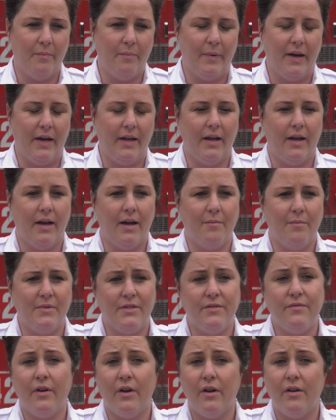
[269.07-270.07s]
but
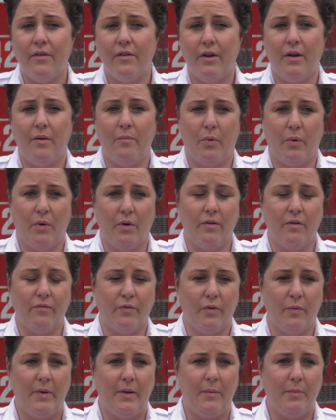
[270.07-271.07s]
it's very, very important
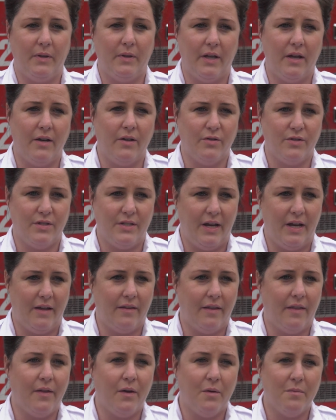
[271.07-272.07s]
for people to understand
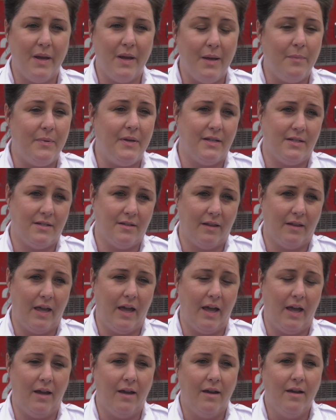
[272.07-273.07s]
that there may be a
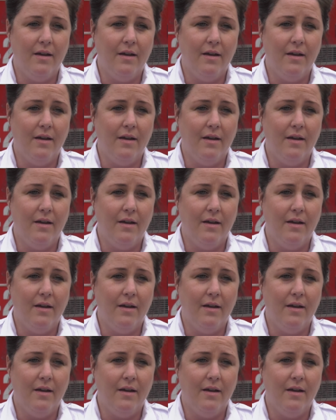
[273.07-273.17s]
delay